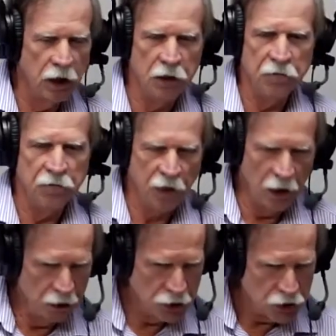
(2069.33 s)
and you're
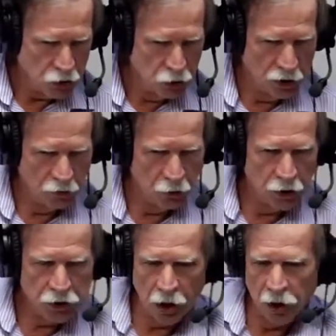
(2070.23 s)
fairly intuitive when
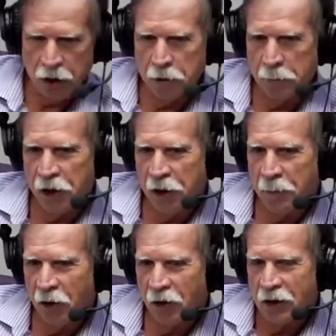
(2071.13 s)
you're talking to
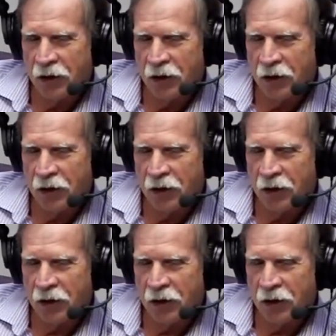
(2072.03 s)
people.